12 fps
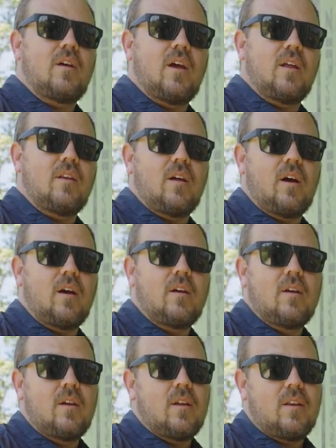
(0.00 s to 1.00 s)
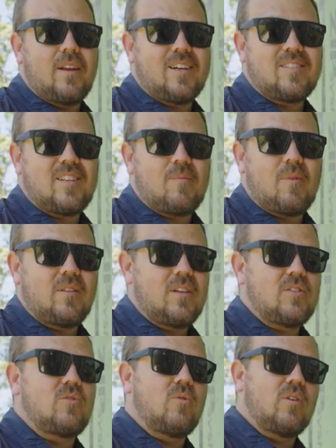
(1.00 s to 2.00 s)
and uh, next step on
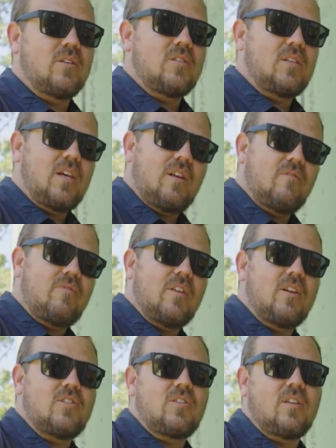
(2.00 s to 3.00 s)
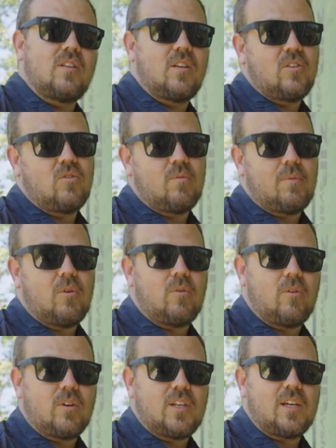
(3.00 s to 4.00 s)
this door is get it finished and then do a
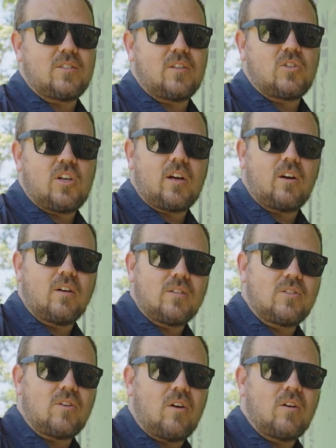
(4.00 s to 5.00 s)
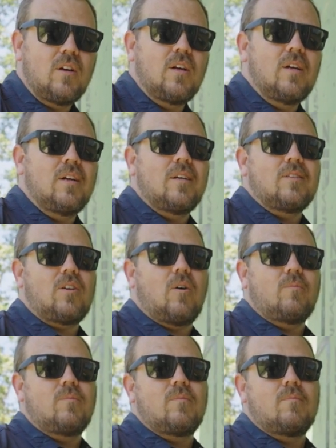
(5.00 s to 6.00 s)
blower door test and check our install.
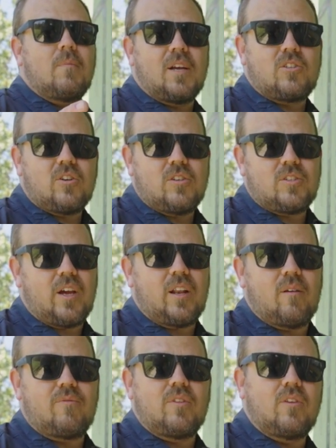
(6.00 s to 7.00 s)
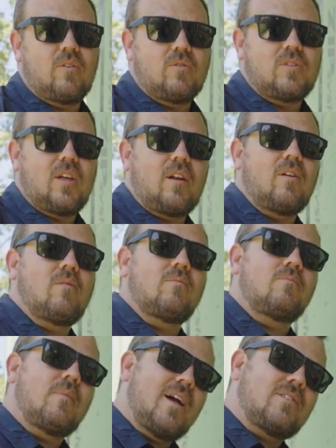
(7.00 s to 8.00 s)
So make sure you sign up for the newsletter.
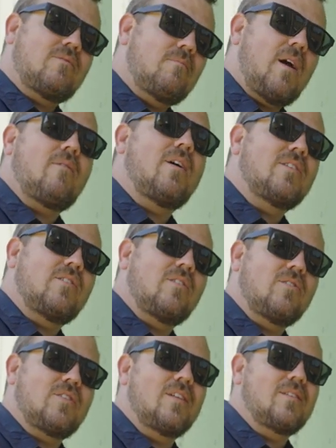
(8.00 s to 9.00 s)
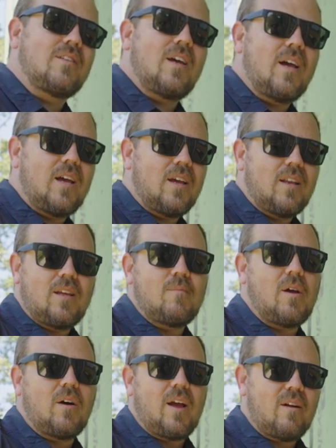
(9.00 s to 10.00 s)
Matt Risinger sends a, an
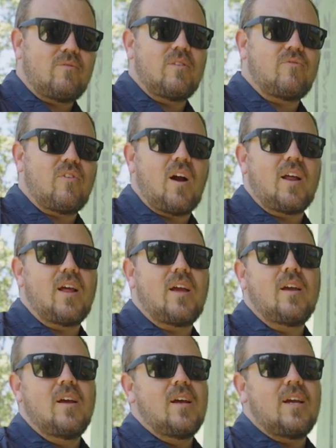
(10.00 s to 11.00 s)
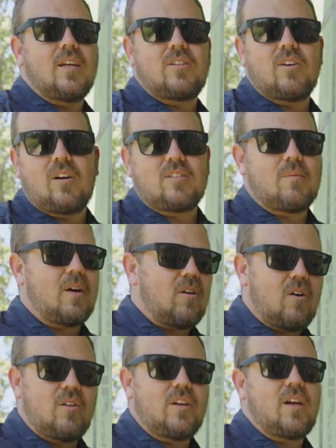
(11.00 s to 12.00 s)
email every Friday. He talks about
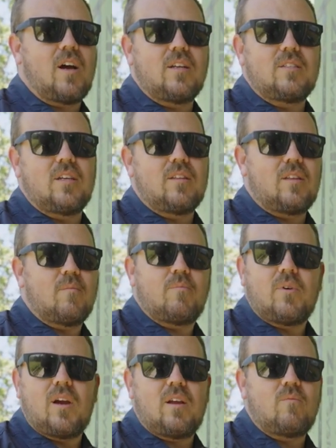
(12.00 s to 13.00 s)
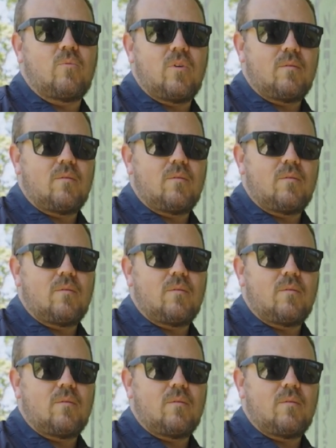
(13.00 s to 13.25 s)
all the content that Braid,